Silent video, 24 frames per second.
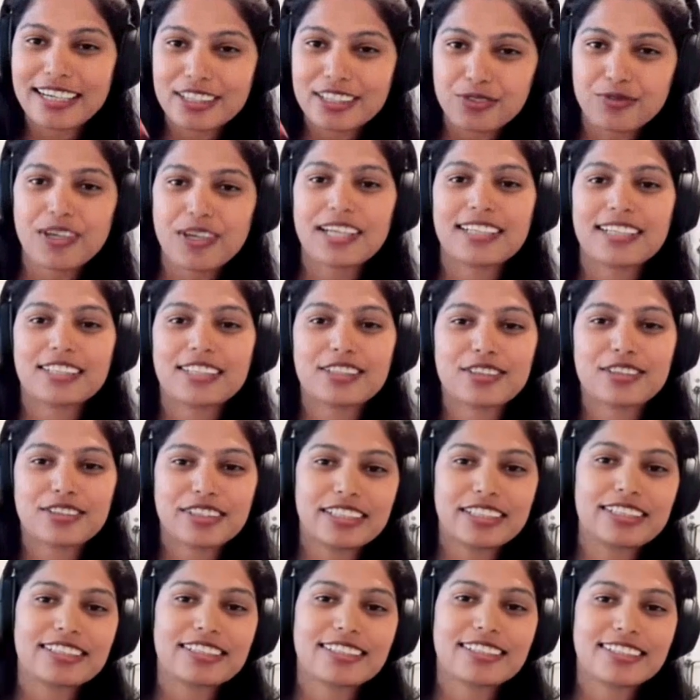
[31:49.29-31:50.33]
and dwell into
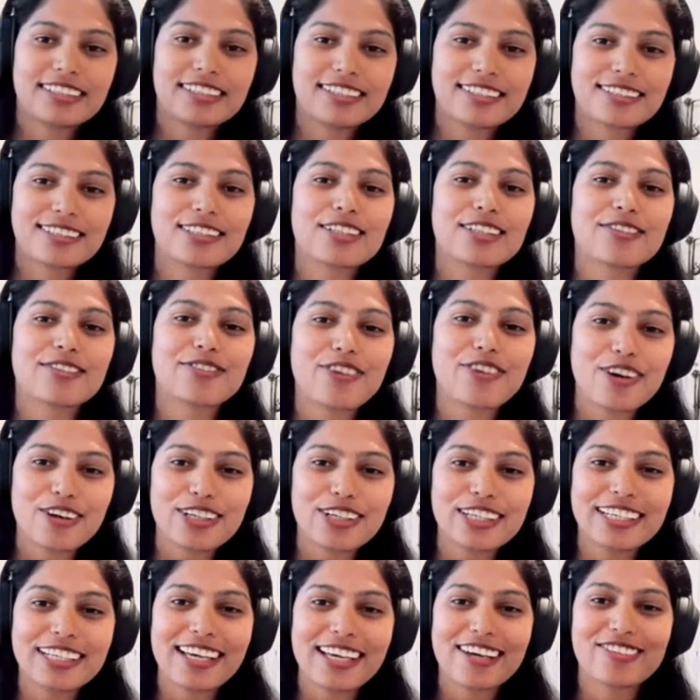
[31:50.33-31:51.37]
it instead of
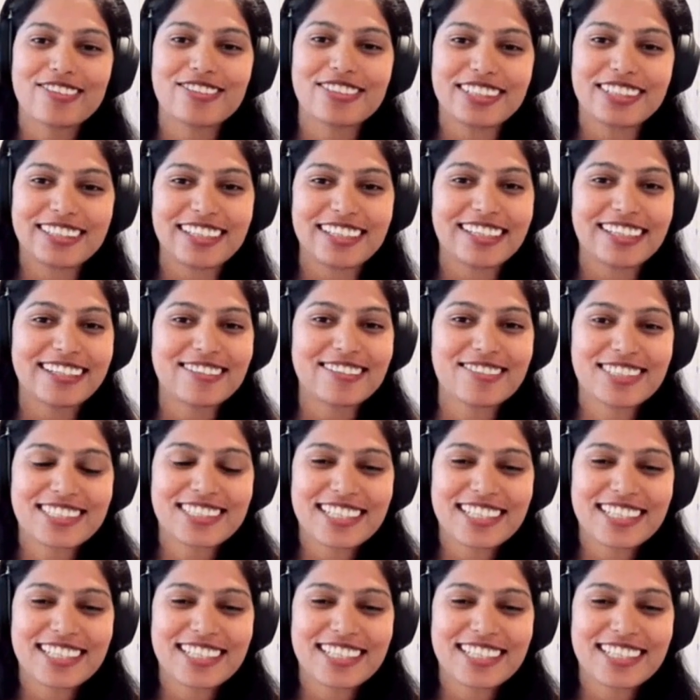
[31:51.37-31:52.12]
following everything,